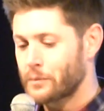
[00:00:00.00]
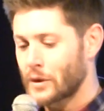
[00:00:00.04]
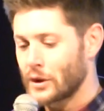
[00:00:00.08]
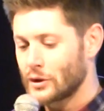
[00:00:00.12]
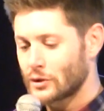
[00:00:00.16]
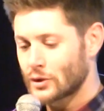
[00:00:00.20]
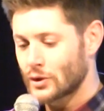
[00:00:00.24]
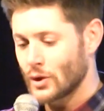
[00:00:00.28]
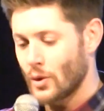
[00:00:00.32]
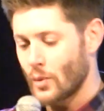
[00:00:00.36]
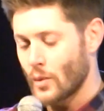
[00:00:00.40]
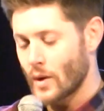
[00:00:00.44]

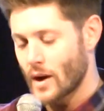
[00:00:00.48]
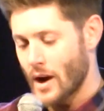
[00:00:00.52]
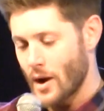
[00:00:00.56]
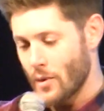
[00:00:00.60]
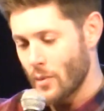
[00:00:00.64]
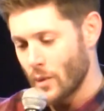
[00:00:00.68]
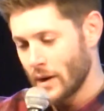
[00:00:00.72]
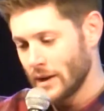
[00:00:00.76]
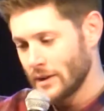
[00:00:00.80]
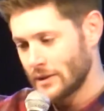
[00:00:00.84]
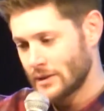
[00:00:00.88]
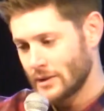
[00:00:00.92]
So when I
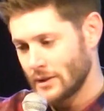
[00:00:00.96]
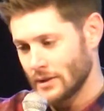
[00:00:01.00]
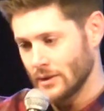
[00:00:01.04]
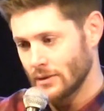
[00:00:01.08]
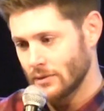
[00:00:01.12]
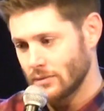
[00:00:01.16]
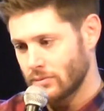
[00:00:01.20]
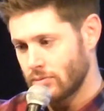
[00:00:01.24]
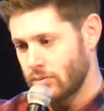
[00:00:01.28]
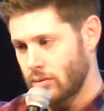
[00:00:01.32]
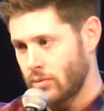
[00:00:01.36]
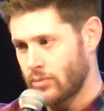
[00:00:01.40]
went to
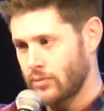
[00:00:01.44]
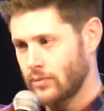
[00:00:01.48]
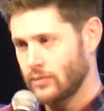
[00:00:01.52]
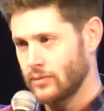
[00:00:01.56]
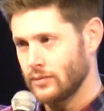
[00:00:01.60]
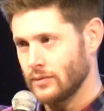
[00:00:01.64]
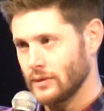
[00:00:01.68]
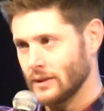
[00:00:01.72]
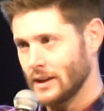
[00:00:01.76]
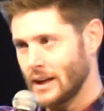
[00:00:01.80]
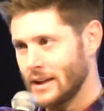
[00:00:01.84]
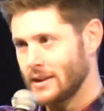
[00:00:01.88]

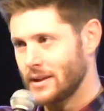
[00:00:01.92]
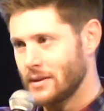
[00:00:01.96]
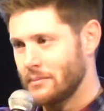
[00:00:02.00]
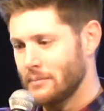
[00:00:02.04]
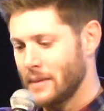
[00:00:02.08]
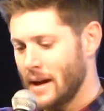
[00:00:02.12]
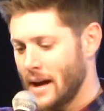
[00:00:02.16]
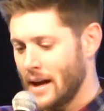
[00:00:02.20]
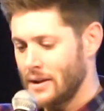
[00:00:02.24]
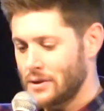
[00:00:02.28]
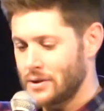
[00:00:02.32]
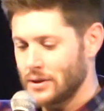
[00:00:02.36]
light the
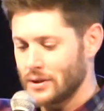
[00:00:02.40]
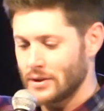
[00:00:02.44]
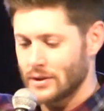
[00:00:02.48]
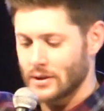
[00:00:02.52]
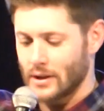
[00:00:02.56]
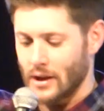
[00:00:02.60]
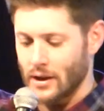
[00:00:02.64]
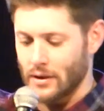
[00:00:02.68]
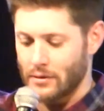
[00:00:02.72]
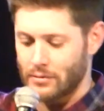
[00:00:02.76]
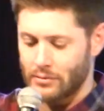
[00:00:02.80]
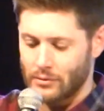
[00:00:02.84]
matches
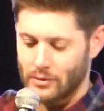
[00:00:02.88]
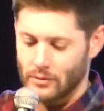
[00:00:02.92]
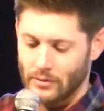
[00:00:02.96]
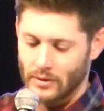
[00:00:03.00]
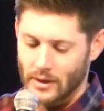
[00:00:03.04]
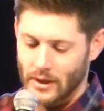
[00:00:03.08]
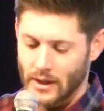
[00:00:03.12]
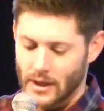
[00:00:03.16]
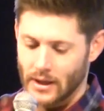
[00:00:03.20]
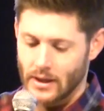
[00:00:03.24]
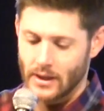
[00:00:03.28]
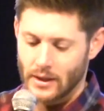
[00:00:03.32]
and I threw
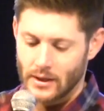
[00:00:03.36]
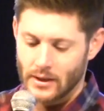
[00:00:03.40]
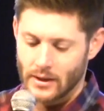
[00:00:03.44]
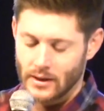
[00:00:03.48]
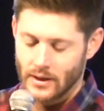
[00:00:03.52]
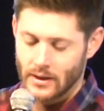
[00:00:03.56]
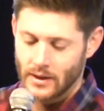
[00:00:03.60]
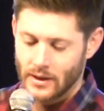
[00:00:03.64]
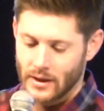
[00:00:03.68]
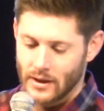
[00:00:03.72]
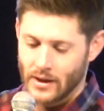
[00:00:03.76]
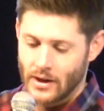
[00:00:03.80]
it
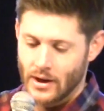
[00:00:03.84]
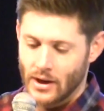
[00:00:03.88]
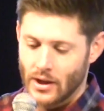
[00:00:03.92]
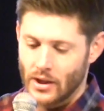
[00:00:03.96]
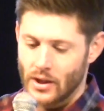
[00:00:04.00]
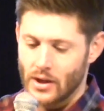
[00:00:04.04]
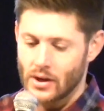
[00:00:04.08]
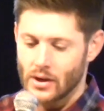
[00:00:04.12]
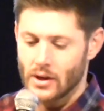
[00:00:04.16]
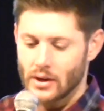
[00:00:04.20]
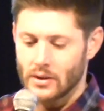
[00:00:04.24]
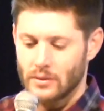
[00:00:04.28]
in,
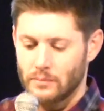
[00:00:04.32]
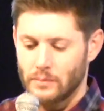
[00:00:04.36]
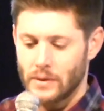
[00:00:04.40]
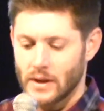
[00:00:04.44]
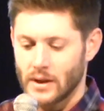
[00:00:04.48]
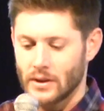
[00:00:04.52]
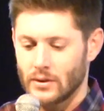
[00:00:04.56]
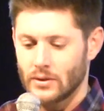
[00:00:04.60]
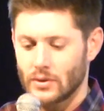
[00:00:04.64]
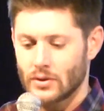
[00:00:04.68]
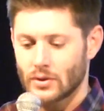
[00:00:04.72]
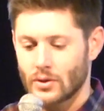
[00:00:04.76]
there had
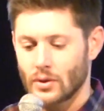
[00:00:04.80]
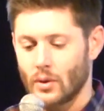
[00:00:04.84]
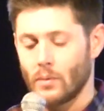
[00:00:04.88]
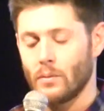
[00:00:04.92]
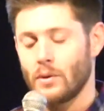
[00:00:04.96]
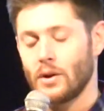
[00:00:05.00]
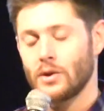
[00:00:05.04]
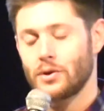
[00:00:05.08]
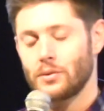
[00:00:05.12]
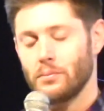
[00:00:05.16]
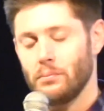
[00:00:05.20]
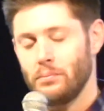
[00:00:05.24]
been so
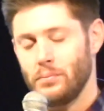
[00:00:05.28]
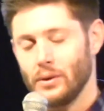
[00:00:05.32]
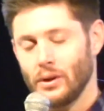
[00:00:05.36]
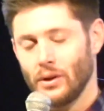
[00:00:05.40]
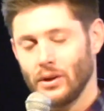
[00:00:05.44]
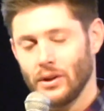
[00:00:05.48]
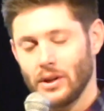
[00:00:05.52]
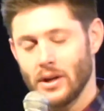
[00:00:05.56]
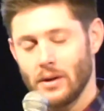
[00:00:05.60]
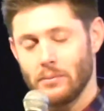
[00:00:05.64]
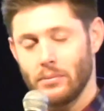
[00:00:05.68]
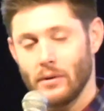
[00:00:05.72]
much
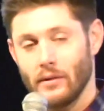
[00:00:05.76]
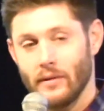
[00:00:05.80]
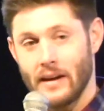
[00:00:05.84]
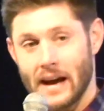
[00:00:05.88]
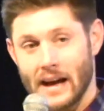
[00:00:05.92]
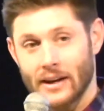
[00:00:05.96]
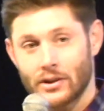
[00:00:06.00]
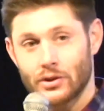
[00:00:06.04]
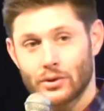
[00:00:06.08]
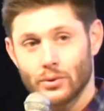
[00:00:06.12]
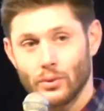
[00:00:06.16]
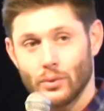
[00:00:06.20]
buildup of
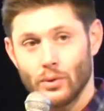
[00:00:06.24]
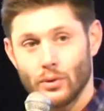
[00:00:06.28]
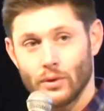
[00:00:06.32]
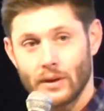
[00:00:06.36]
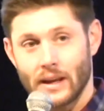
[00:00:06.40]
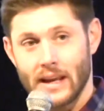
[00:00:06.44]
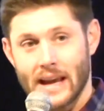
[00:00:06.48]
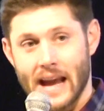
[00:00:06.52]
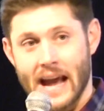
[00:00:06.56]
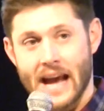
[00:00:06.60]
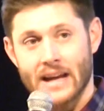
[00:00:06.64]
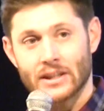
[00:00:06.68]
actual
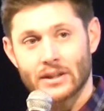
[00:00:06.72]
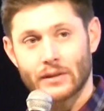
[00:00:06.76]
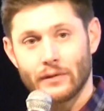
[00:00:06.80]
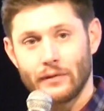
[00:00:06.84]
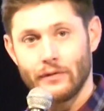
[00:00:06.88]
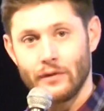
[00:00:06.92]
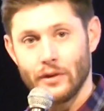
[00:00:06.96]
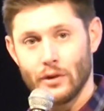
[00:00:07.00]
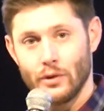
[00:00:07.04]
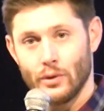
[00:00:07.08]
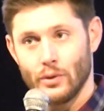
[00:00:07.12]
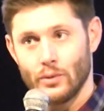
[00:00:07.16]

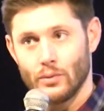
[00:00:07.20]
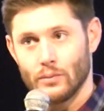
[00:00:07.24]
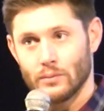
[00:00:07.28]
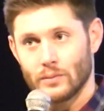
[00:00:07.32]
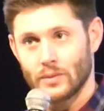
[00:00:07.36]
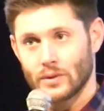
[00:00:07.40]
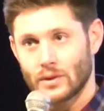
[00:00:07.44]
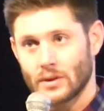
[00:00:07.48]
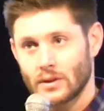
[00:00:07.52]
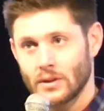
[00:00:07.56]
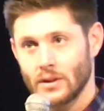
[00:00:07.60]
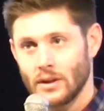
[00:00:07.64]
gas
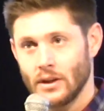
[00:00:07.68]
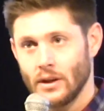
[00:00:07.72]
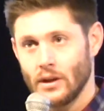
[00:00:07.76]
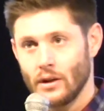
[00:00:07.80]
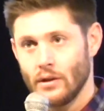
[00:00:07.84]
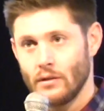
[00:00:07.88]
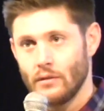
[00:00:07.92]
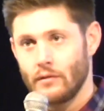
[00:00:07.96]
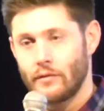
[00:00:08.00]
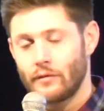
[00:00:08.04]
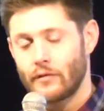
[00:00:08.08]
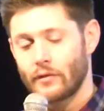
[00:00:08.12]
fumes
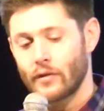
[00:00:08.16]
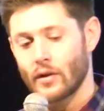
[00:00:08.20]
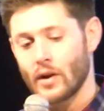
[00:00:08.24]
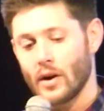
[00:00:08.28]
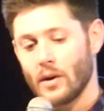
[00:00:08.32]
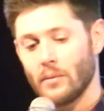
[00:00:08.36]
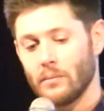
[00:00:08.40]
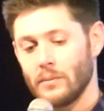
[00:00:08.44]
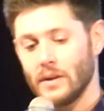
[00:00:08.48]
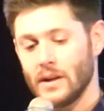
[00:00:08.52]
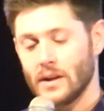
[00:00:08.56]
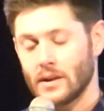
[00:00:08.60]

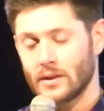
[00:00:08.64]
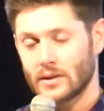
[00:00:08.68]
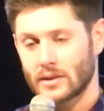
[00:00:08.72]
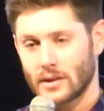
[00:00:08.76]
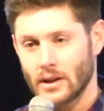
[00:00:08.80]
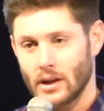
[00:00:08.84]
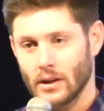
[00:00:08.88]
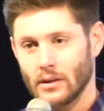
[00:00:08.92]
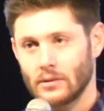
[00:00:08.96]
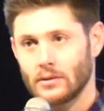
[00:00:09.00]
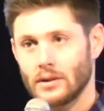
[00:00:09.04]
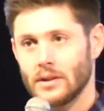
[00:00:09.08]
from the
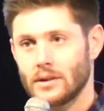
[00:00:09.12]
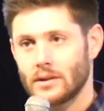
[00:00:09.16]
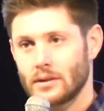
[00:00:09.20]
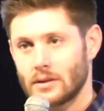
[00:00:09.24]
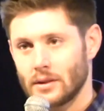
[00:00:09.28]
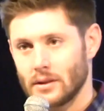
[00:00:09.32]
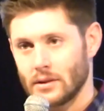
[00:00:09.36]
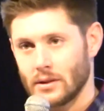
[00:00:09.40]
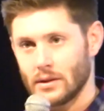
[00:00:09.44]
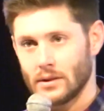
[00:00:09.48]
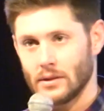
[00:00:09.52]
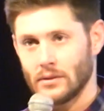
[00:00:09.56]
accelerant
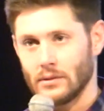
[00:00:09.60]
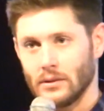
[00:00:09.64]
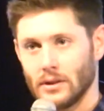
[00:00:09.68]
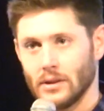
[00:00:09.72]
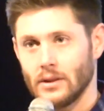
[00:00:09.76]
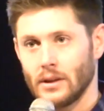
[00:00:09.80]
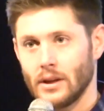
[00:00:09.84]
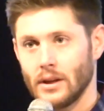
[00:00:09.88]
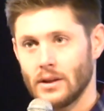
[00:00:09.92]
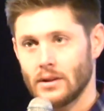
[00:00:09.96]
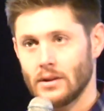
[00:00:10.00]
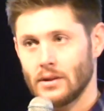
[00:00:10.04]
and
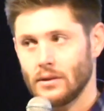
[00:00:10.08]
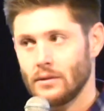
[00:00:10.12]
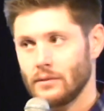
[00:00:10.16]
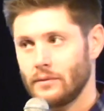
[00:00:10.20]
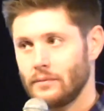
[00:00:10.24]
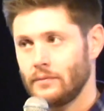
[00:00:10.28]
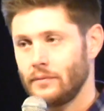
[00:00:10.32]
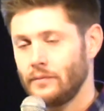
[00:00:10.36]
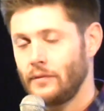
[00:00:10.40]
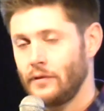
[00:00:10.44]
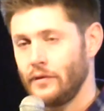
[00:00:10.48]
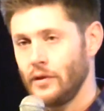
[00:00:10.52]

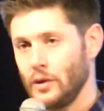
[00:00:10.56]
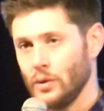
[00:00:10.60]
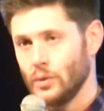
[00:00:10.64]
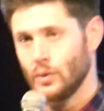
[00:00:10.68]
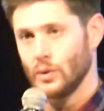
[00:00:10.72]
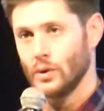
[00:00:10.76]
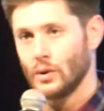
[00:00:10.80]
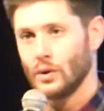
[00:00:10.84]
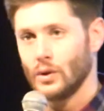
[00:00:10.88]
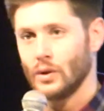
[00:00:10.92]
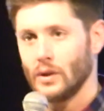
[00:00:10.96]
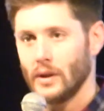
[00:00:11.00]
the
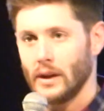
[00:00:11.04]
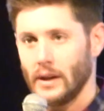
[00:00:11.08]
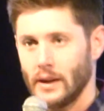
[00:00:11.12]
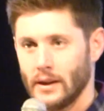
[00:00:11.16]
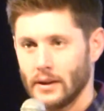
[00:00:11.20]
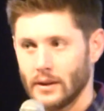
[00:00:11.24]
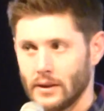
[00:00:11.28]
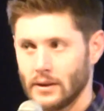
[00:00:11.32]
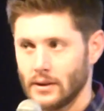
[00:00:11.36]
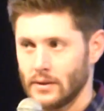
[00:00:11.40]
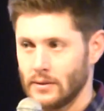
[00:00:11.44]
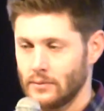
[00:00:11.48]
fuel
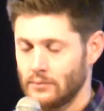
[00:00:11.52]
and